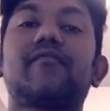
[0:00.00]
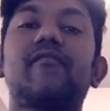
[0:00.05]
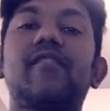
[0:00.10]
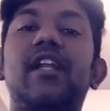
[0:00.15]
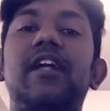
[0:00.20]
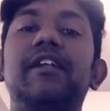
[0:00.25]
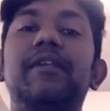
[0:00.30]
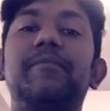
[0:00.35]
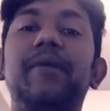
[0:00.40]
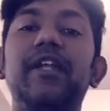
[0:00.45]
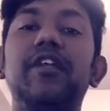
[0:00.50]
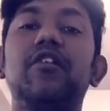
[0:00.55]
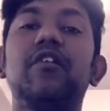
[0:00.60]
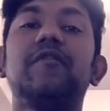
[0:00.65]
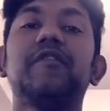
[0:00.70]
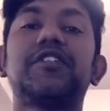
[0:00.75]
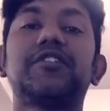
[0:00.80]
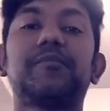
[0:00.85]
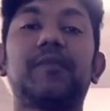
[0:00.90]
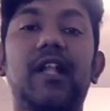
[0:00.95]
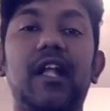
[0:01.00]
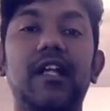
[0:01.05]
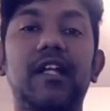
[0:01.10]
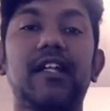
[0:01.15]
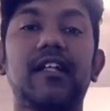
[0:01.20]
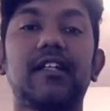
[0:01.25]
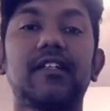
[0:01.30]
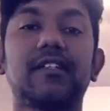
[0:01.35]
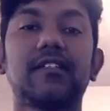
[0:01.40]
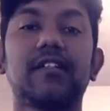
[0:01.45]
depending on which planet
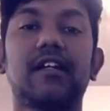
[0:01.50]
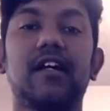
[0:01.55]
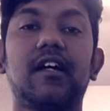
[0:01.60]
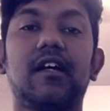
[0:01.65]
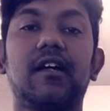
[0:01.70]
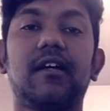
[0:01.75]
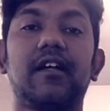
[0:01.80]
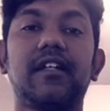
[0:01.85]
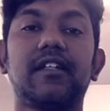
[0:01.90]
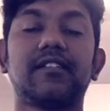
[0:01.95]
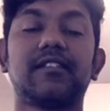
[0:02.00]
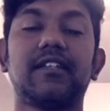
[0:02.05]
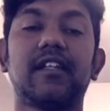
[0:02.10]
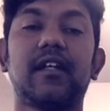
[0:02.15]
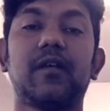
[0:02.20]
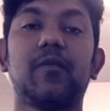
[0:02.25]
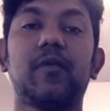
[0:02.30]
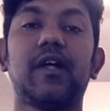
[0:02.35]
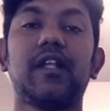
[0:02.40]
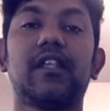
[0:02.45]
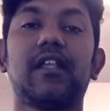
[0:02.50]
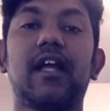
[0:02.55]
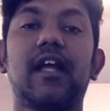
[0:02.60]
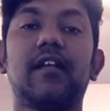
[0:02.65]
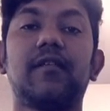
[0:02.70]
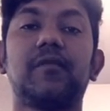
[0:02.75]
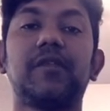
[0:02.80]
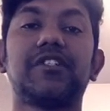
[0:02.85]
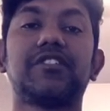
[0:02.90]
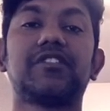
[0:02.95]
it is sitting with
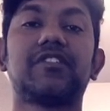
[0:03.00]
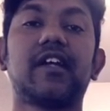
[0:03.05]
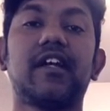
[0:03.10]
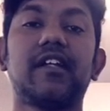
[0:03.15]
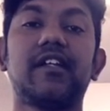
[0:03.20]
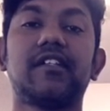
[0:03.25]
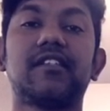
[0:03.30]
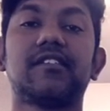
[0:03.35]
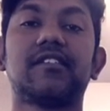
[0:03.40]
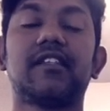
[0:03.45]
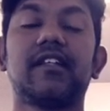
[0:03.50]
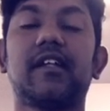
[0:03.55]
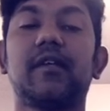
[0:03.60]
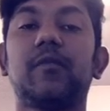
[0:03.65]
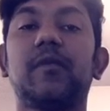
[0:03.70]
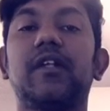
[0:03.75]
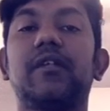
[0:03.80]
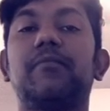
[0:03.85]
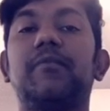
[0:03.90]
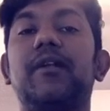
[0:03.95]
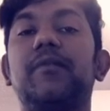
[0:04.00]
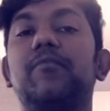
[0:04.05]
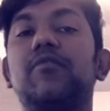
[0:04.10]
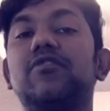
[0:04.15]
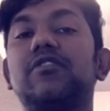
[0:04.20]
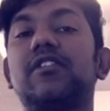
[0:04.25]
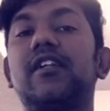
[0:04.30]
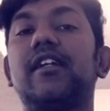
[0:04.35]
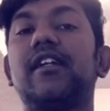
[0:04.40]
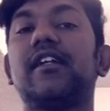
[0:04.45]
and which sign it is sitting with, but
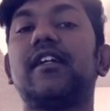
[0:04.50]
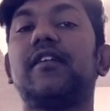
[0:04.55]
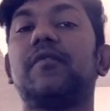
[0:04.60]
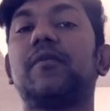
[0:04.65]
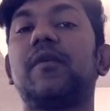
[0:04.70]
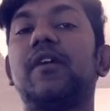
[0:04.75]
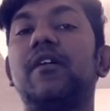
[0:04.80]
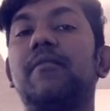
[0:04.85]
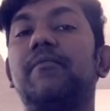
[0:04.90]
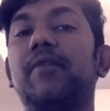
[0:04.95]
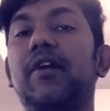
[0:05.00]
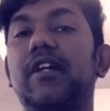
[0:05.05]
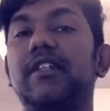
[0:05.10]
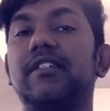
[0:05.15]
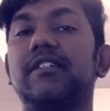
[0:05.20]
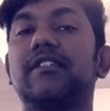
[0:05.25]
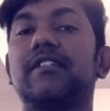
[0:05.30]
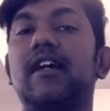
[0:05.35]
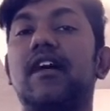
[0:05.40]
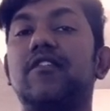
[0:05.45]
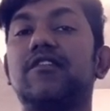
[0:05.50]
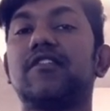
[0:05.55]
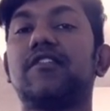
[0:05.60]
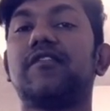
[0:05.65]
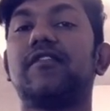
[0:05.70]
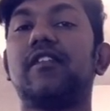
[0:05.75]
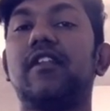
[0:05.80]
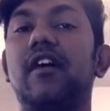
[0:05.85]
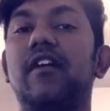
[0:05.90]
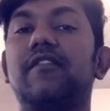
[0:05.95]
most likely because it's a house of
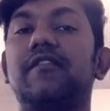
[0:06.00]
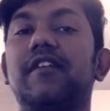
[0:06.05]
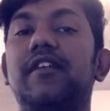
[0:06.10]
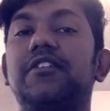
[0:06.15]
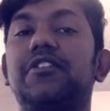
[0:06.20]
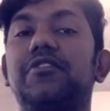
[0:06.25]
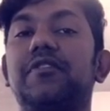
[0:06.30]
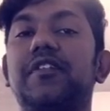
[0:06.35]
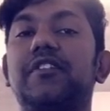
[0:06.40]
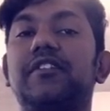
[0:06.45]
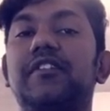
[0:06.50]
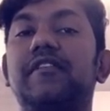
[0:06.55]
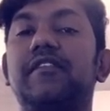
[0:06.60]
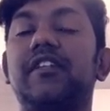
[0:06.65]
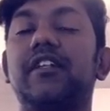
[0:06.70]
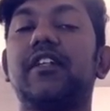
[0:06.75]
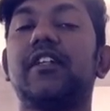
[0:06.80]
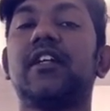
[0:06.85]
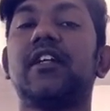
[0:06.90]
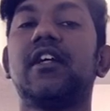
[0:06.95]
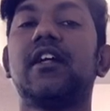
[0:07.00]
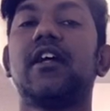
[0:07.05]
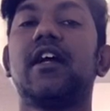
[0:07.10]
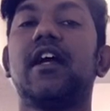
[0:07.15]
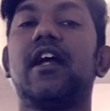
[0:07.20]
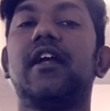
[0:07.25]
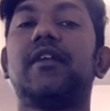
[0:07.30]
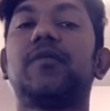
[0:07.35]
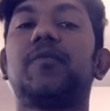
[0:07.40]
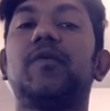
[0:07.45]
love and creativity,
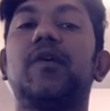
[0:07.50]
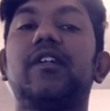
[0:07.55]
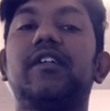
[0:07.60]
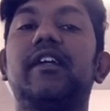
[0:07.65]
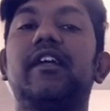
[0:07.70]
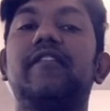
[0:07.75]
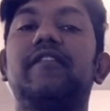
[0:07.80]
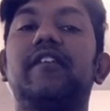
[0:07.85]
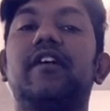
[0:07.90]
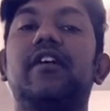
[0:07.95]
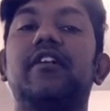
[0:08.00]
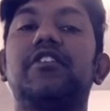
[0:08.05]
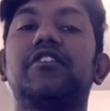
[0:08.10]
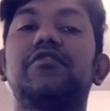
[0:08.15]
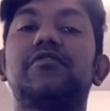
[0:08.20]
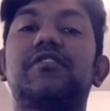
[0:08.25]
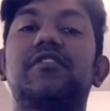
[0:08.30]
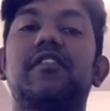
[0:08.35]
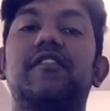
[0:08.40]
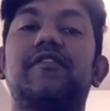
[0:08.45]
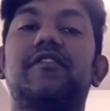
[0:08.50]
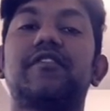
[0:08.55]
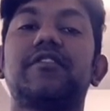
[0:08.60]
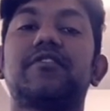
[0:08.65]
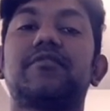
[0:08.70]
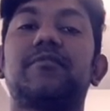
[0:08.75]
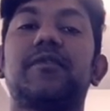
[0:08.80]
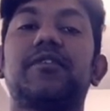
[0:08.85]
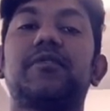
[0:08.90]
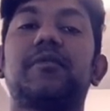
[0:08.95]
it would give a huge difference
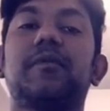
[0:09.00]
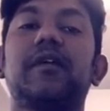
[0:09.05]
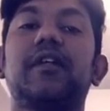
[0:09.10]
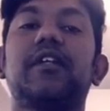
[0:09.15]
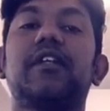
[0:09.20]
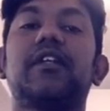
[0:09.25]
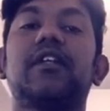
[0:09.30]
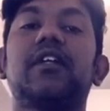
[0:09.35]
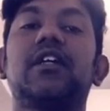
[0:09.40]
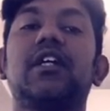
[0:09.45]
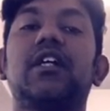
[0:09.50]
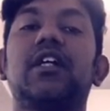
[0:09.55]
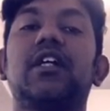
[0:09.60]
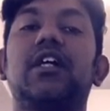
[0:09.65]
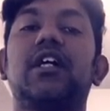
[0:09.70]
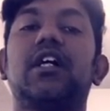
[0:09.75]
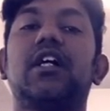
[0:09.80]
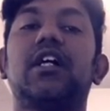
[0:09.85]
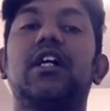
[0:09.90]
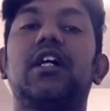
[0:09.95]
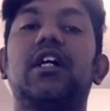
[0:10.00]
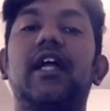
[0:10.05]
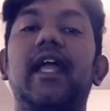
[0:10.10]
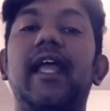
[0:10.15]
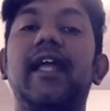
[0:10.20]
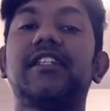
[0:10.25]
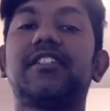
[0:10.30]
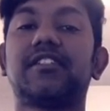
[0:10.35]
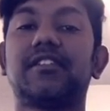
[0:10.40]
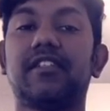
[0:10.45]
between
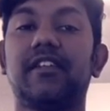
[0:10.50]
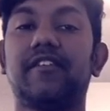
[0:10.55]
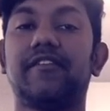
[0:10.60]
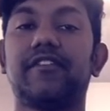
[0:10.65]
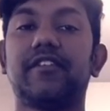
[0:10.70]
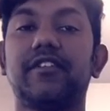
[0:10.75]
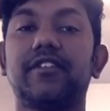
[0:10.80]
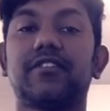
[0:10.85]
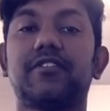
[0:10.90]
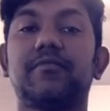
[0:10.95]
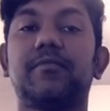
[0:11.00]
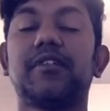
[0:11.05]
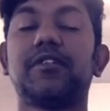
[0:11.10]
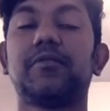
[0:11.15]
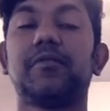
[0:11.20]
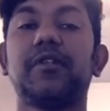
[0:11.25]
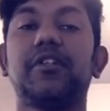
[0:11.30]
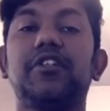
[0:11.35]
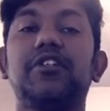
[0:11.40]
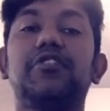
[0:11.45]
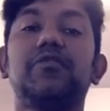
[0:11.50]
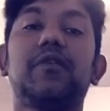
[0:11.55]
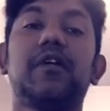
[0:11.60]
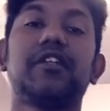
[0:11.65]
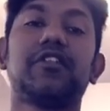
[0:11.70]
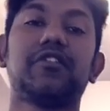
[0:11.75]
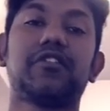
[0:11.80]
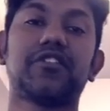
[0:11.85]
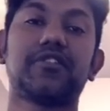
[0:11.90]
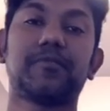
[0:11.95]
age difference between you and
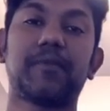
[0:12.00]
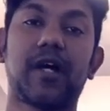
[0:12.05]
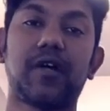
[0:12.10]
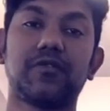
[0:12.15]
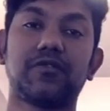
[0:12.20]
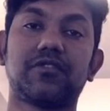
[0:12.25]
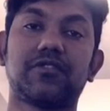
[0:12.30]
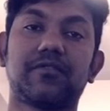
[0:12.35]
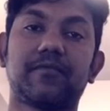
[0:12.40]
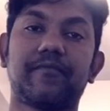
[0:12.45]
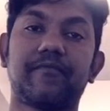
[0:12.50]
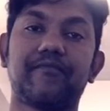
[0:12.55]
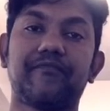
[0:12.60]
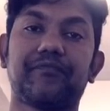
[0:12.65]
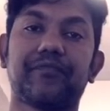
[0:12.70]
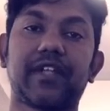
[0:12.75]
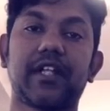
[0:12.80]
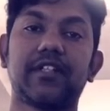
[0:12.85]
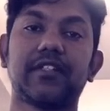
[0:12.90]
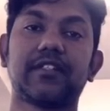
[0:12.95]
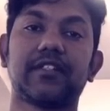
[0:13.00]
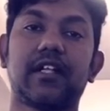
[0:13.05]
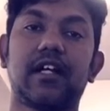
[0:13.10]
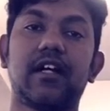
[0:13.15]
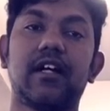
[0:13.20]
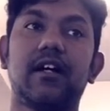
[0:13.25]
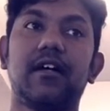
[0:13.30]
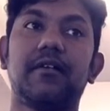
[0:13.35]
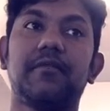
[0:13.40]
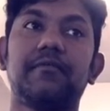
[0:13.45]
your spouse.
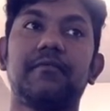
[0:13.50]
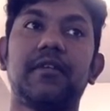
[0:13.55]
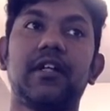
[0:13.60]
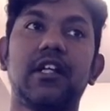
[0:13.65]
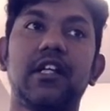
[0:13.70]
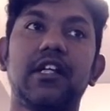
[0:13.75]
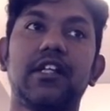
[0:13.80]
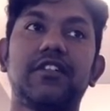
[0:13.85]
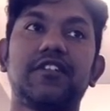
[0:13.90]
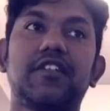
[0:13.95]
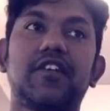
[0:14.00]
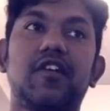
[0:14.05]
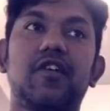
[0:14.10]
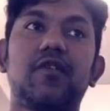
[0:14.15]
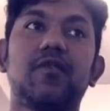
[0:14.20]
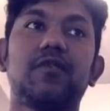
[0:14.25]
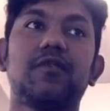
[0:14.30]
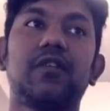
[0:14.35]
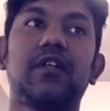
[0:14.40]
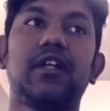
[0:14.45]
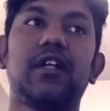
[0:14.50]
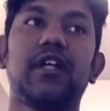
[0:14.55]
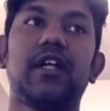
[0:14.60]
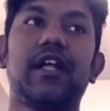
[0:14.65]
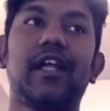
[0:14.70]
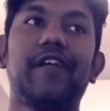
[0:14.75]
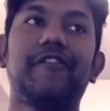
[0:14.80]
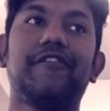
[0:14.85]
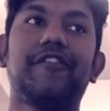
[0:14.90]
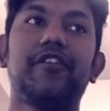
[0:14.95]
So
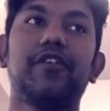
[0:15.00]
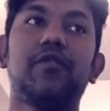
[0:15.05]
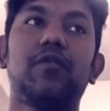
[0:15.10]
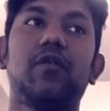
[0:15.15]
if you